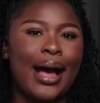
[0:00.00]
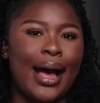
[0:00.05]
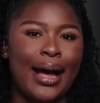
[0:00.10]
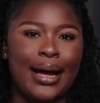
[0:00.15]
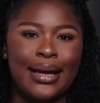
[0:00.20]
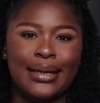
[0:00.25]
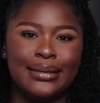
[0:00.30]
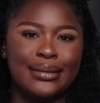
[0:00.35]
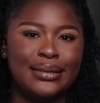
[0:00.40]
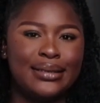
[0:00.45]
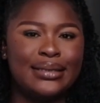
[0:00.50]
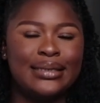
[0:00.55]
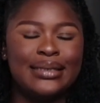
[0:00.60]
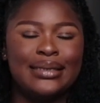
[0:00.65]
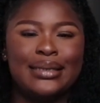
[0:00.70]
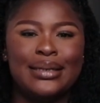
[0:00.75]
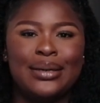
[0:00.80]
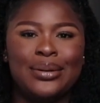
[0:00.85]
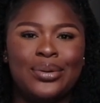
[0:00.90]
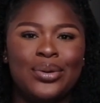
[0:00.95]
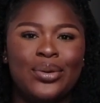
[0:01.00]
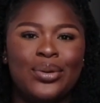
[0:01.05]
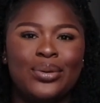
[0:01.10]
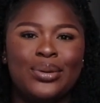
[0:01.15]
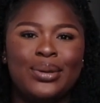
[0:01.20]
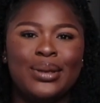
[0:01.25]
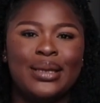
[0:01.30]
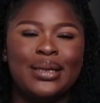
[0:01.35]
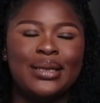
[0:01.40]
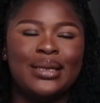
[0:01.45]
And, you
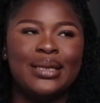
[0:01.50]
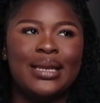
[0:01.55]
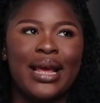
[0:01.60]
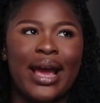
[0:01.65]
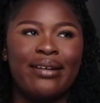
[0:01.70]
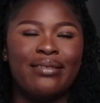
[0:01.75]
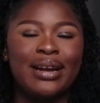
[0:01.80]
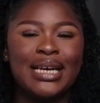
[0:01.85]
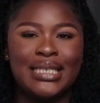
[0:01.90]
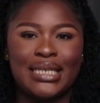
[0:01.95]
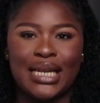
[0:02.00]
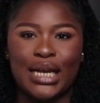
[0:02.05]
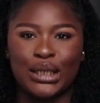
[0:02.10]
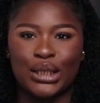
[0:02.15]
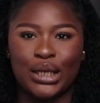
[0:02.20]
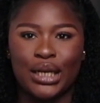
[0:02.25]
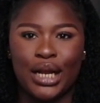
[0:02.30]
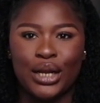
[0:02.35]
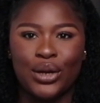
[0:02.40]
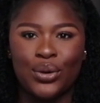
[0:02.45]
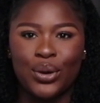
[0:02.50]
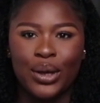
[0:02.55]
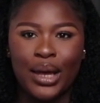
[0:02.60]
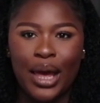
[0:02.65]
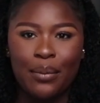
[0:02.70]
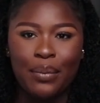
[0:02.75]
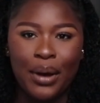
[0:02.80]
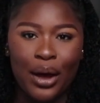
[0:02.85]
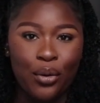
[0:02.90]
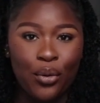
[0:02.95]
know, they are rest assured that they will
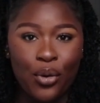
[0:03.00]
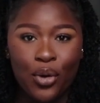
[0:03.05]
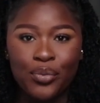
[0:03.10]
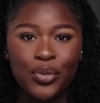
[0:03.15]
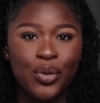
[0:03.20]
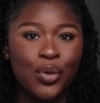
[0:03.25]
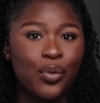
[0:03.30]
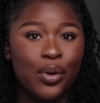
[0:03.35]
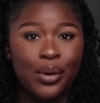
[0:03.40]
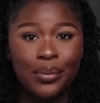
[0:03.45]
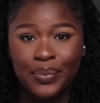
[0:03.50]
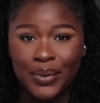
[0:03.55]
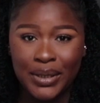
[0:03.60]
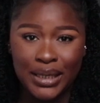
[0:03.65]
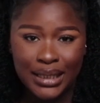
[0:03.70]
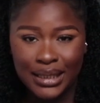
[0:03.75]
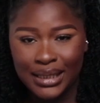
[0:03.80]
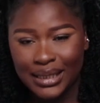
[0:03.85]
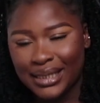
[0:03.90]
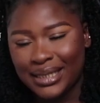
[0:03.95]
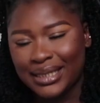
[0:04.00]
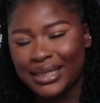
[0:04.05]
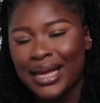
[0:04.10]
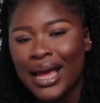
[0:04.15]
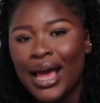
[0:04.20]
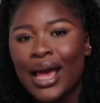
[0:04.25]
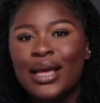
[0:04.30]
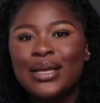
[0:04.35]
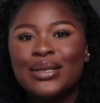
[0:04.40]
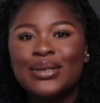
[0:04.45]
get back home in one piece.
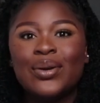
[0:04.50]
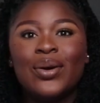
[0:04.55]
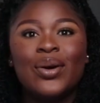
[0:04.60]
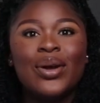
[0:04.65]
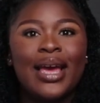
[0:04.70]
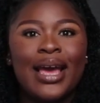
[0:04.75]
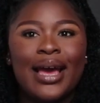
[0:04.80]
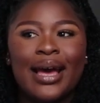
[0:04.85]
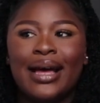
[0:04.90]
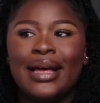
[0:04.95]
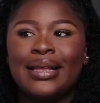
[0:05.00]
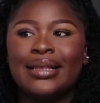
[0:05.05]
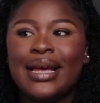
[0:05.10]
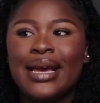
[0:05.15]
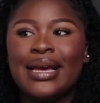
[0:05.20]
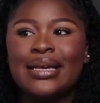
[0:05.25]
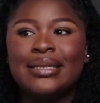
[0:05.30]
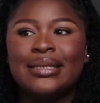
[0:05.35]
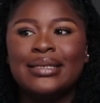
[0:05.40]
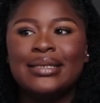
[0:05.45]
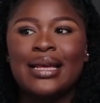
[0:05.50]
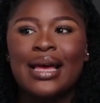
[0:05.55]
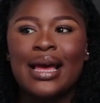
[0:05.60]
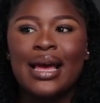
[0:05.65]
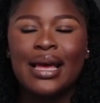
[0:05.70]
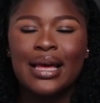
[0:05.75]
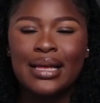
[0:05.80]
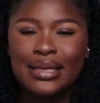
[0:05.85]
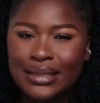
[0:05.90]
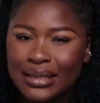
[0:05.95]
So, yeah, there is
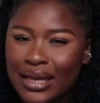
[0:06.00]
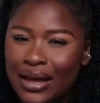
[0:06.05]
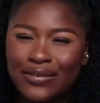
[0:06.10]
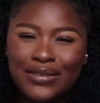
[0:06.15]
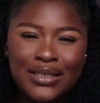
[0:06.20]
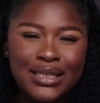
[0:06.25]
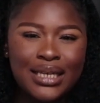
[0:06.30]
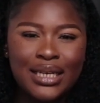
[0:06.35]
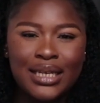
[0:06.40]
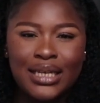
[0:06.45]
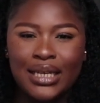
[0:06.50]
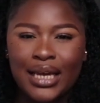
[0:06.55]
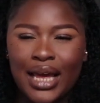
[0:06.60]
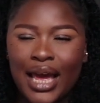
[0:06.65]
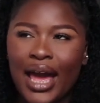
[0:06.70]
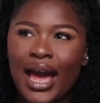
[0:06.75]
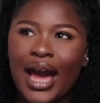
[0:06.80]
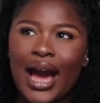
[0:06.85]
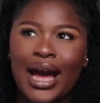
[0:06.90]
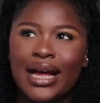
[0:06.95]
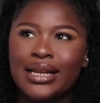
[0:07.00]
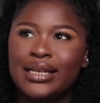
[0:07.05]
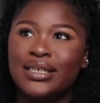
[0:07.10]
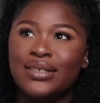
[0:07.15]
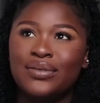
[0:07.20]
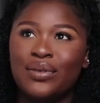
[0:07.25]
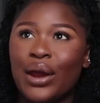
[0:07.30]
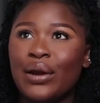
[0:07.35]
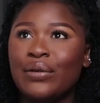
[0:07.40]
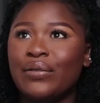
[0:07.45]
safety here, and
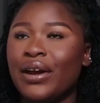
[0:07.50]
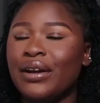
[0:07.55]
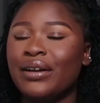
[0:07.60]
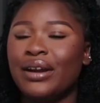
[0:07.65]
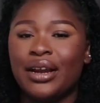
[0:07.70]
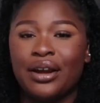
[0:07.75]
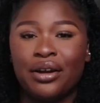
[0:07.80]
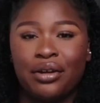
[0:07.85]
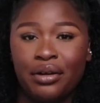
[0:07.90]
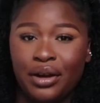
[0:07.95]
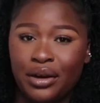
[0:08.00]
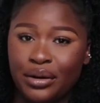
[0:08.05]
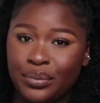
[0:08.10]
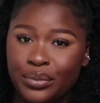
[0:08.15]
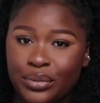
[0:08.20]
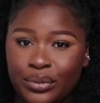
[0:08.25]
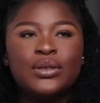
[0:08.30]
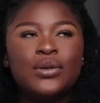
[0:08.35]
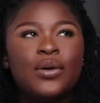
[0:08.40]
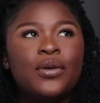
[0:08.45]
it's very, very incredible.